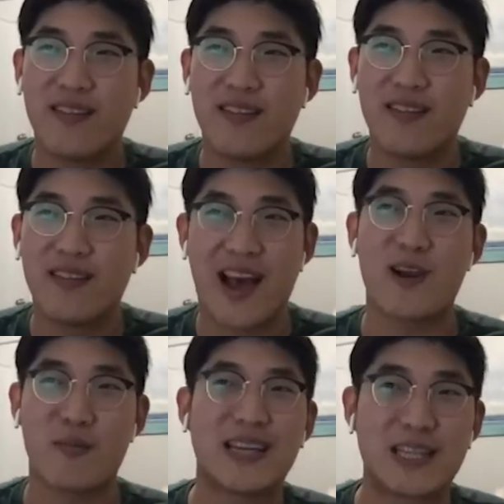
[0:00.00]
the
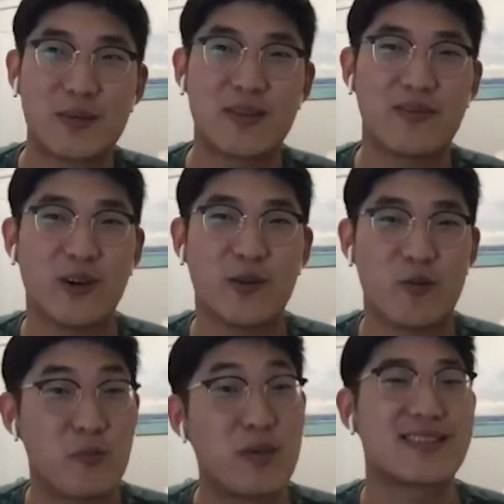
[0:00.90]
entire plane to be
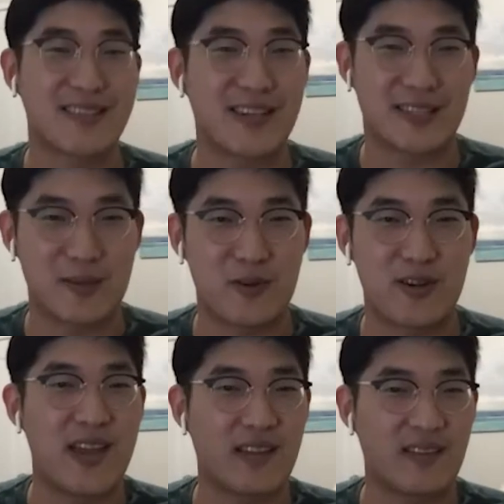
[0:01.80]
filled with business
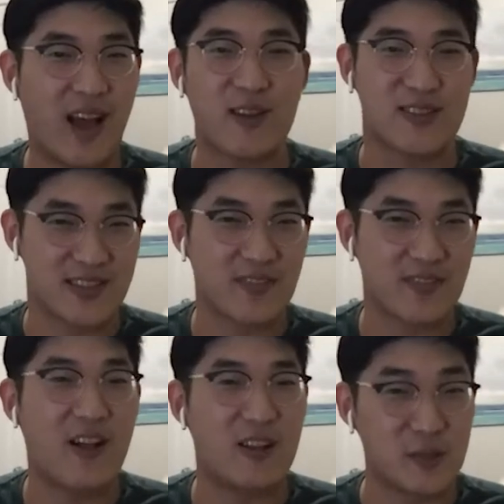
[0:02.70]
customers who are paying
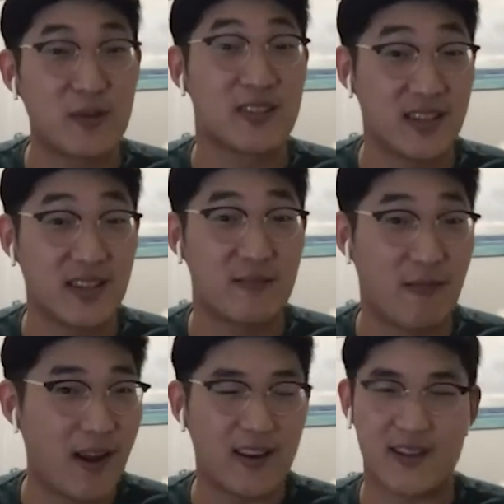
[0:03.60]
thousands of dollars per
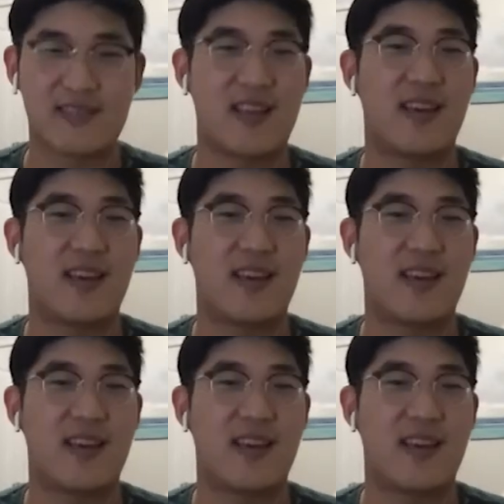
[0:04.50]
seat, right?